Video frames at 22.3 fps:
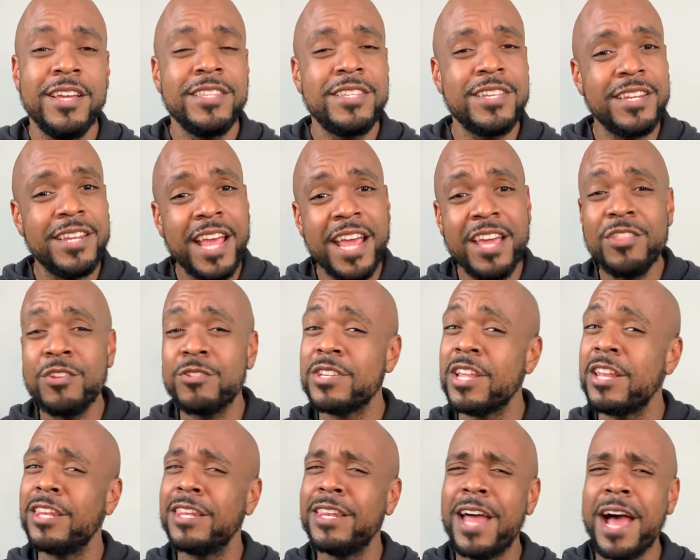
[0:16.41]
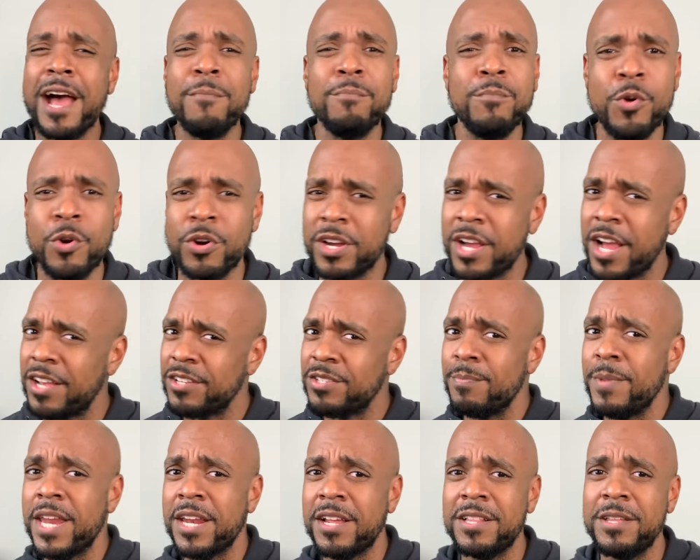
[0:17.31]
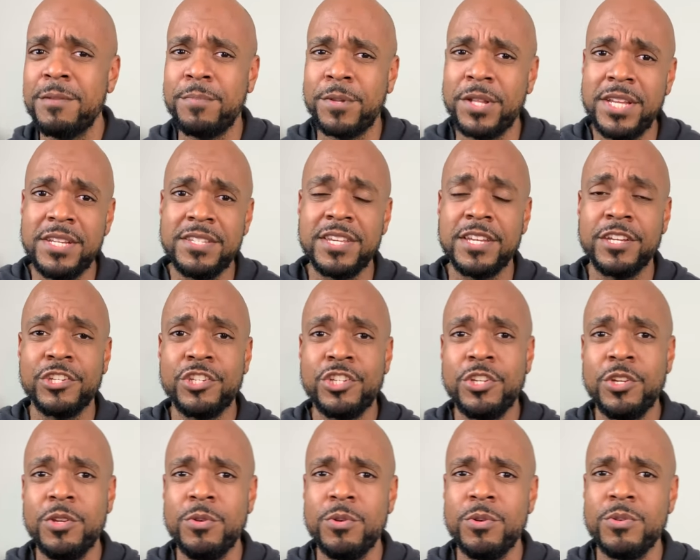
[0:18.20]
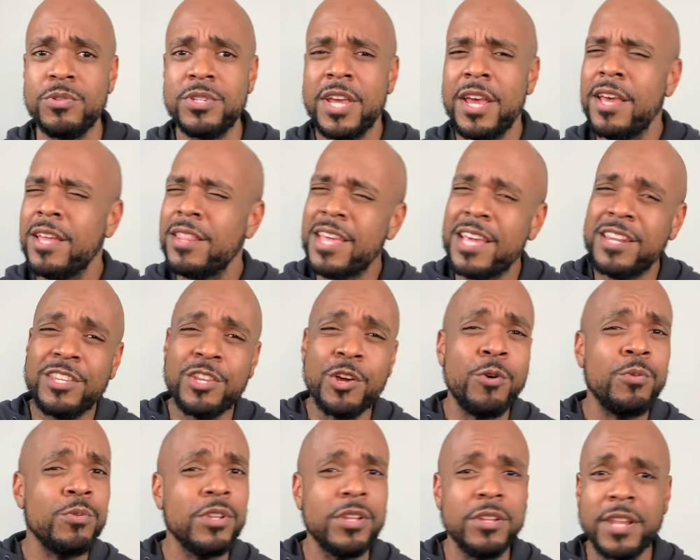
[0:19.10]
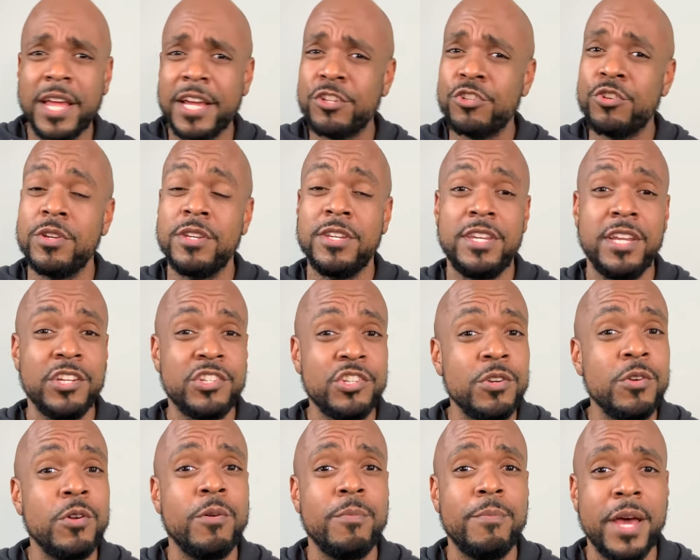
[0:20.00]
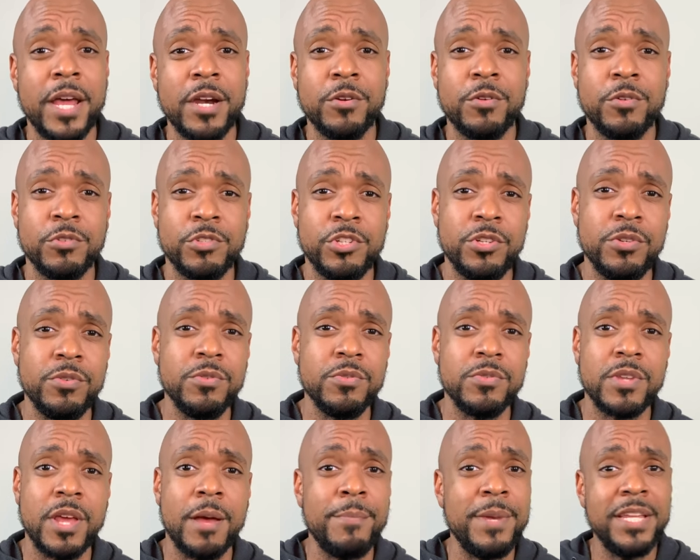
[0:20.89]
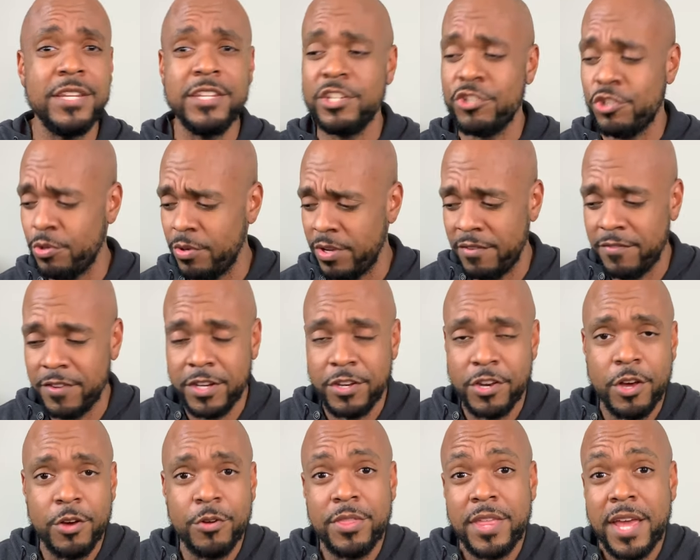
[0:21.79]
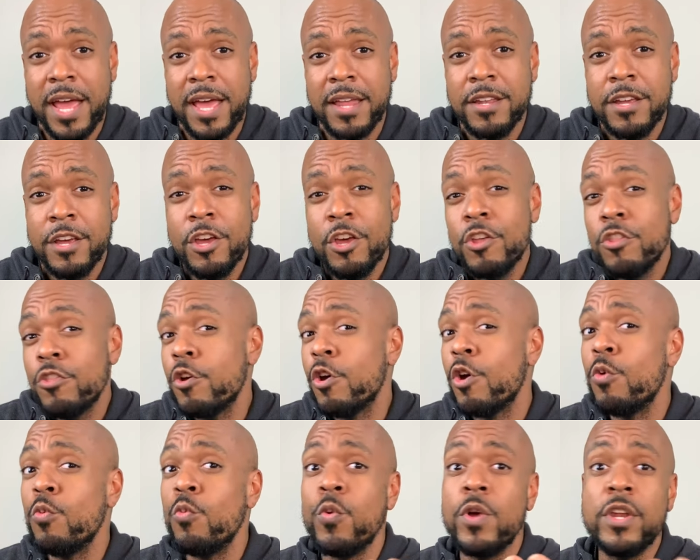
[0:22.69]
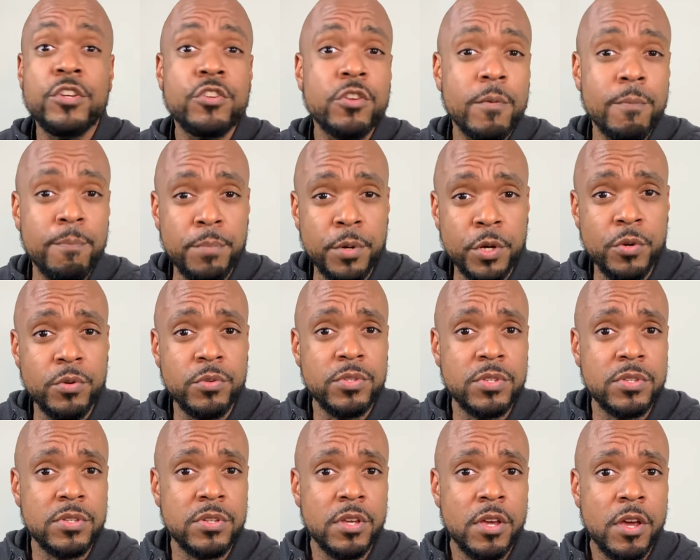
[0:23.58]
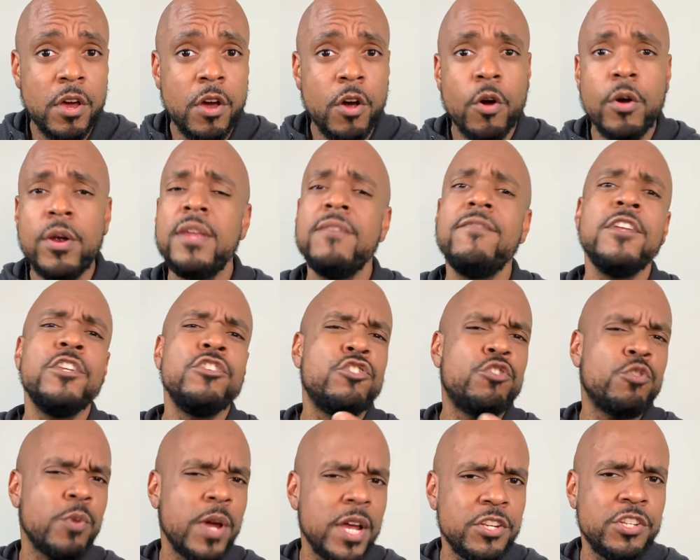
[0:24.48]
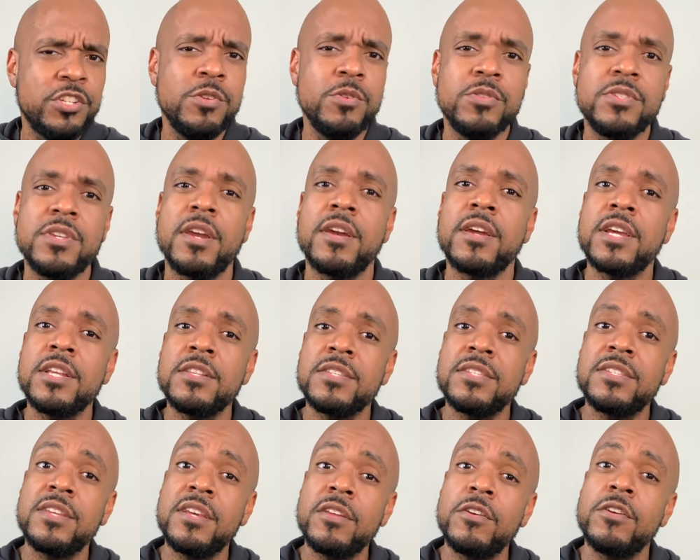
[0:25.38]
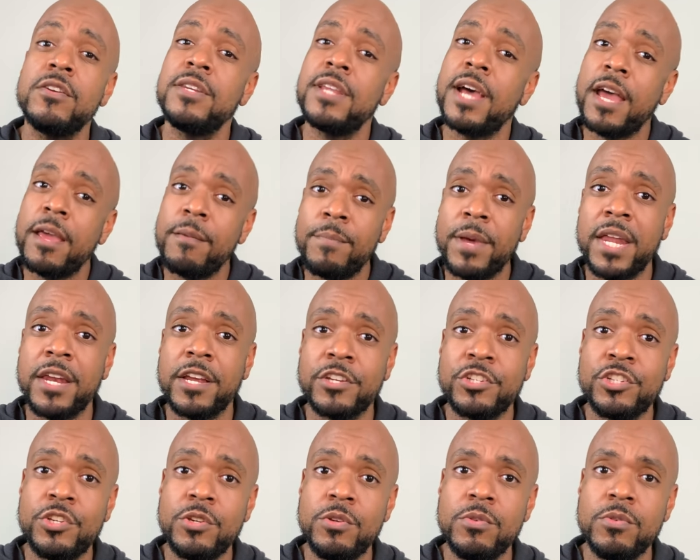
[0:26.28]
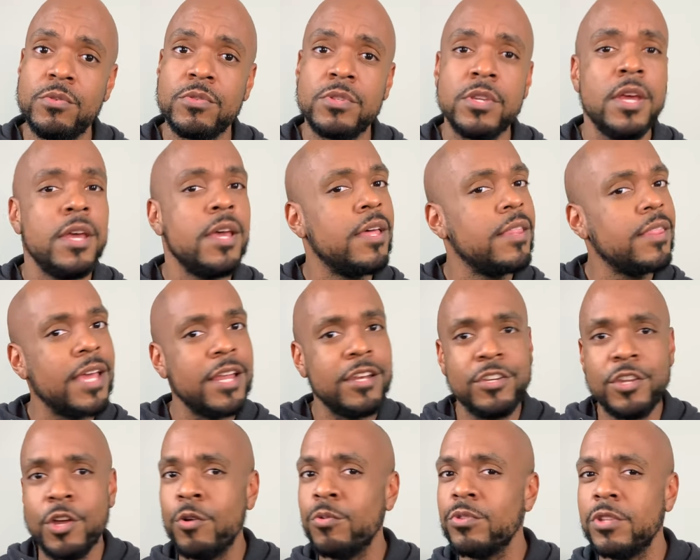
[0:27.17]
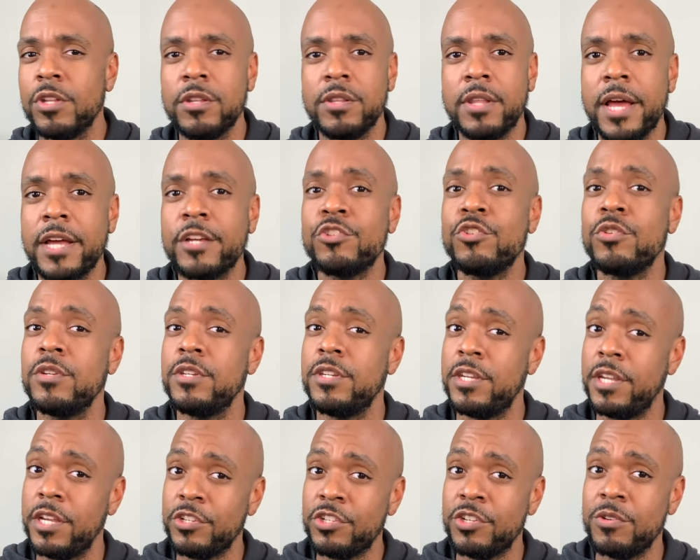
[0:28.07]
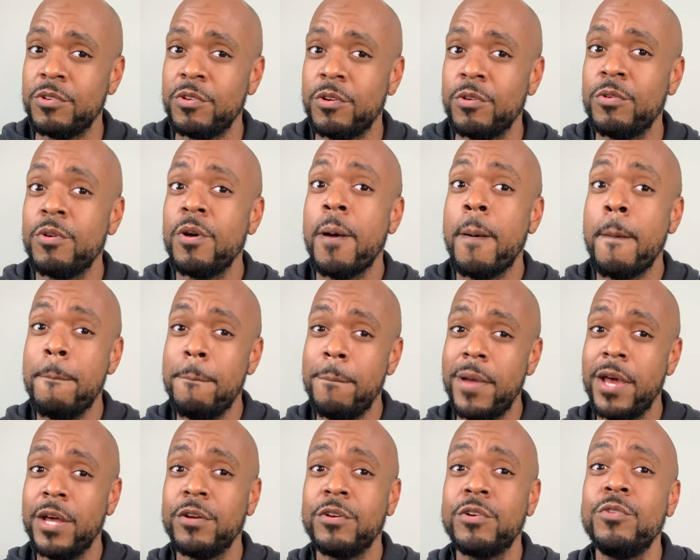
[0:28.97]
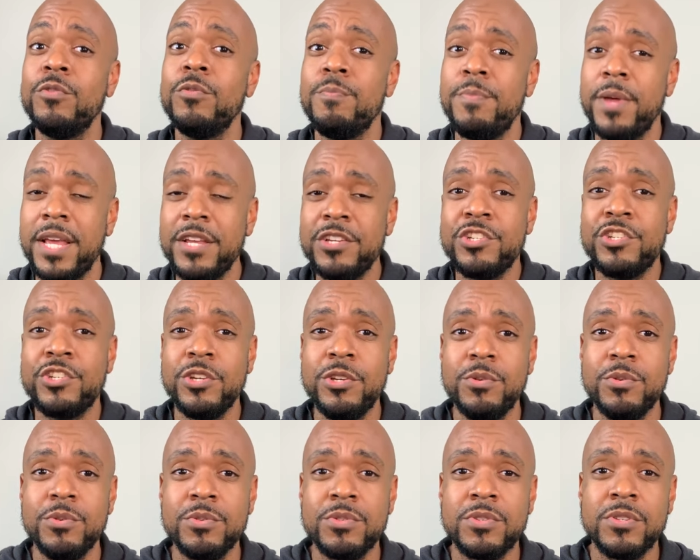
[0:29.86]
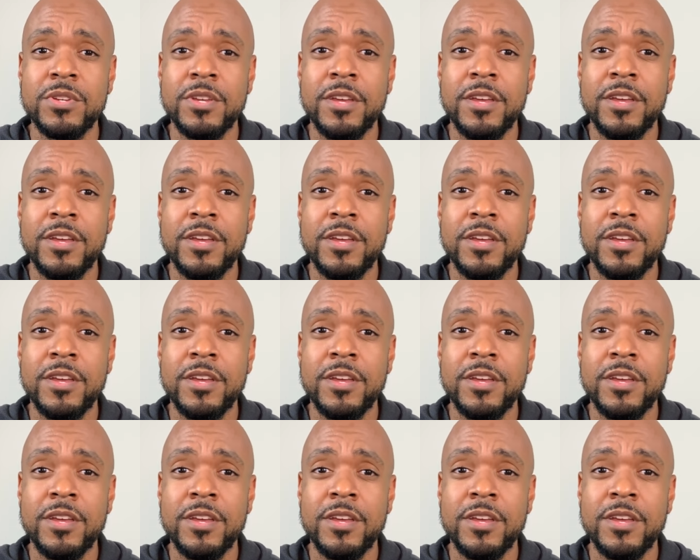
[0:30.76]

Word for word: Today, there's a lot more cosmetically pleasing shoes that don't look like traditional medical shoes. I mean, did you even know that there are winter boots or even dress shoes that are considered diabetic shoes that don't look like traditional medical based shoes.